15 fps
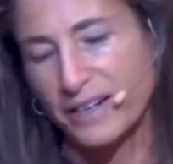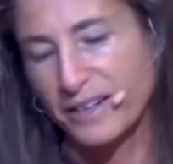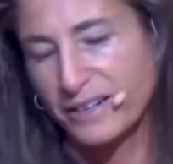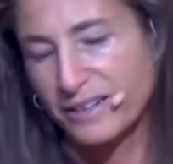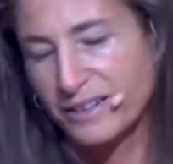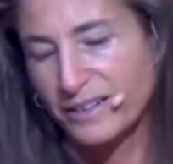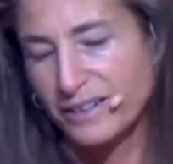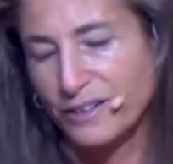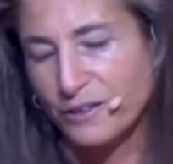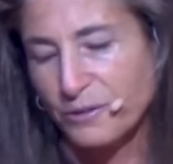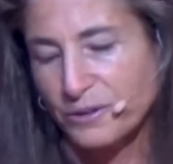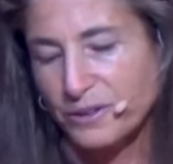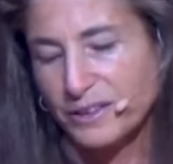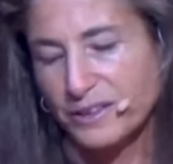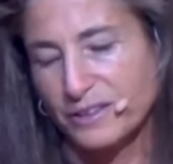I could
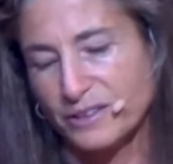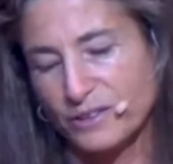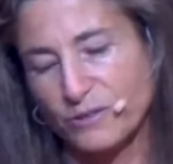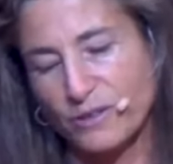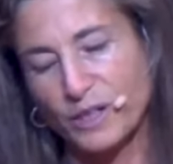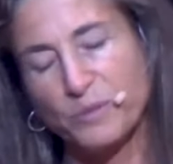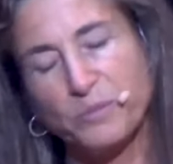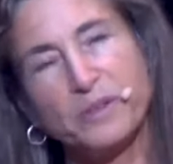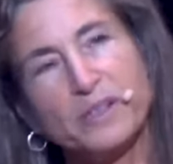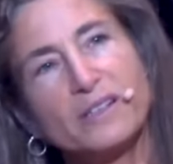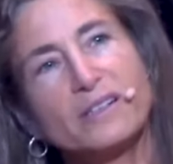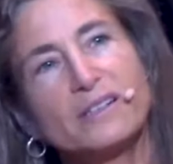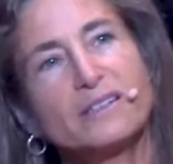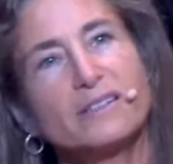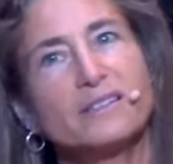equally describe
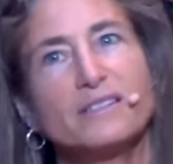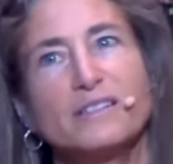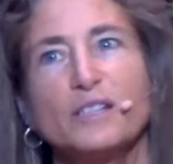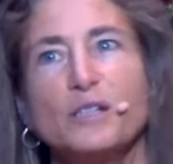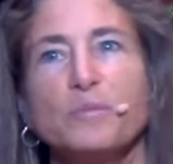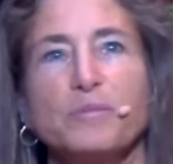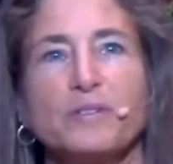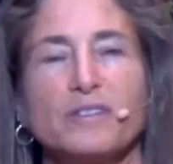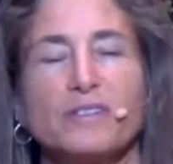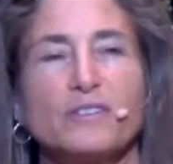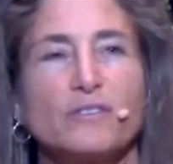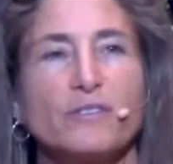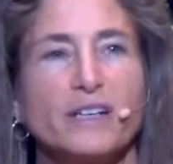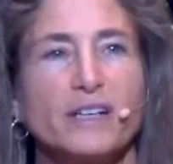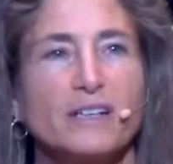being deep in the
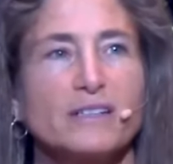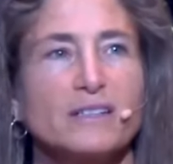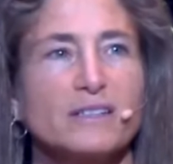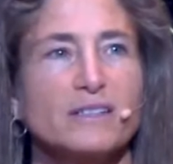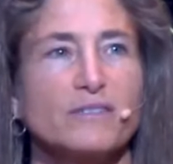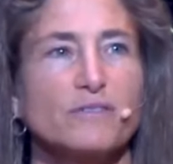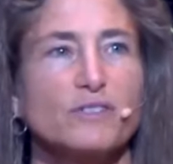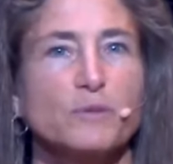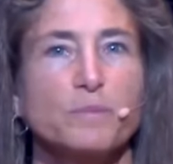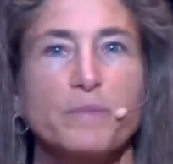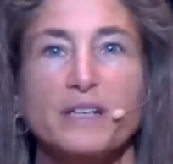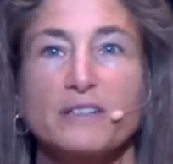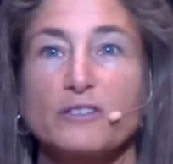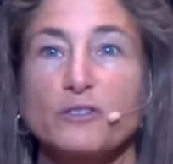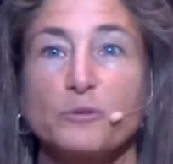trance of
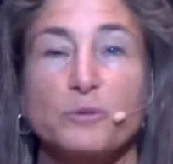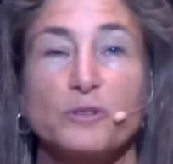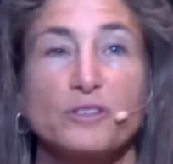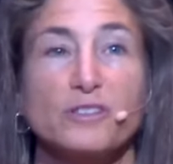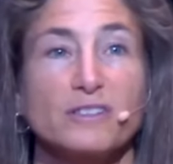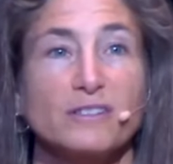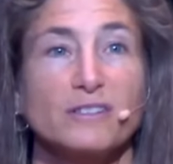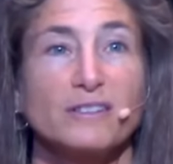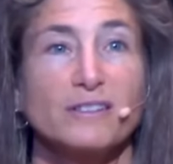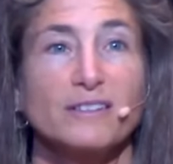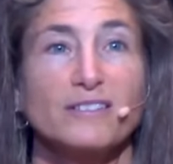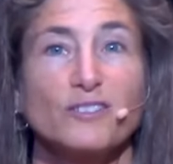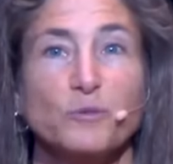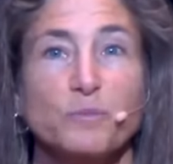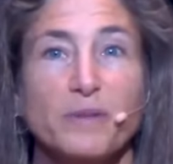special person
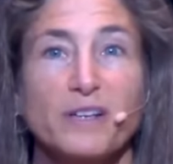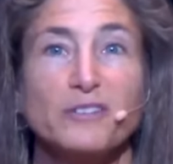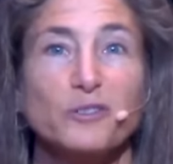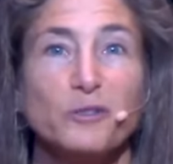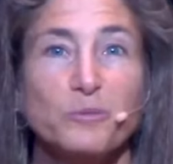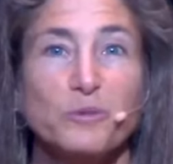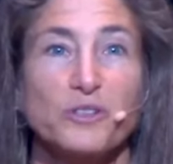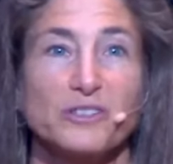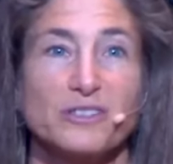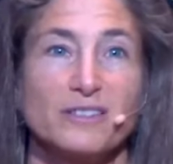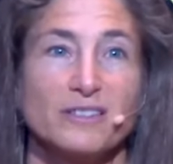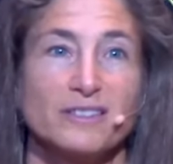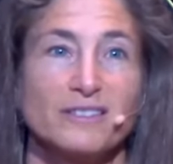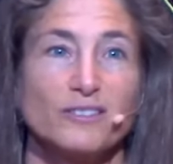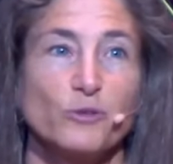and special
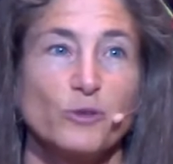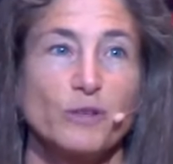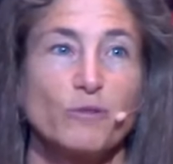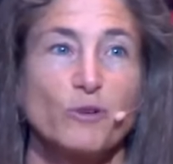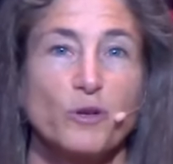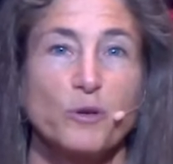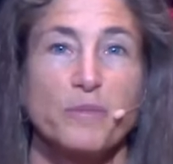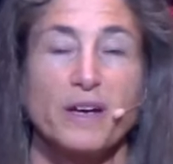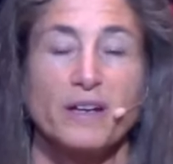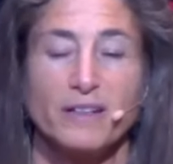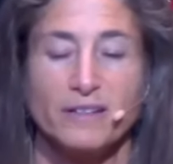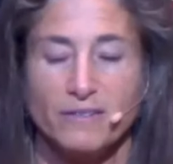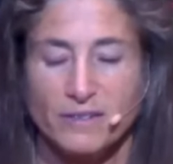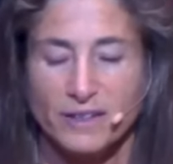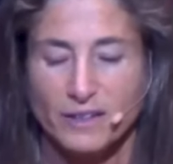persons who I wrote about
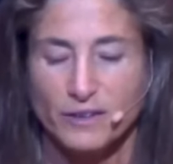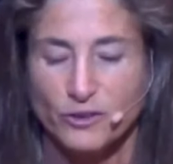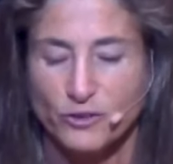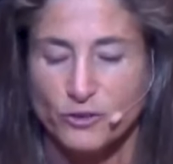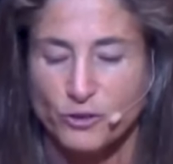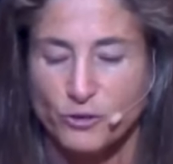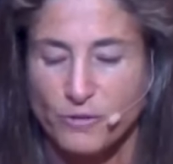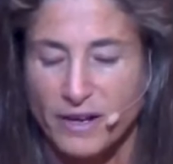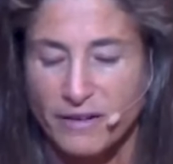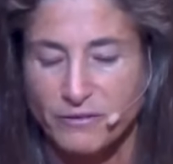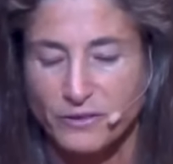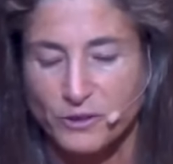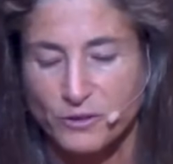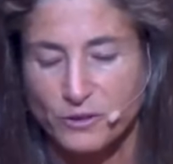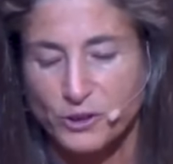in True
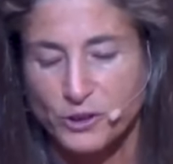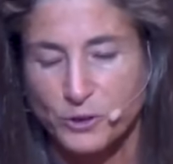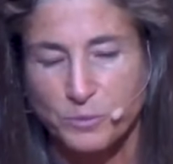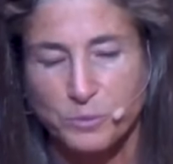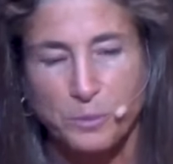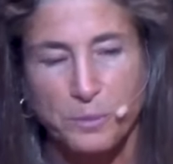Refuge.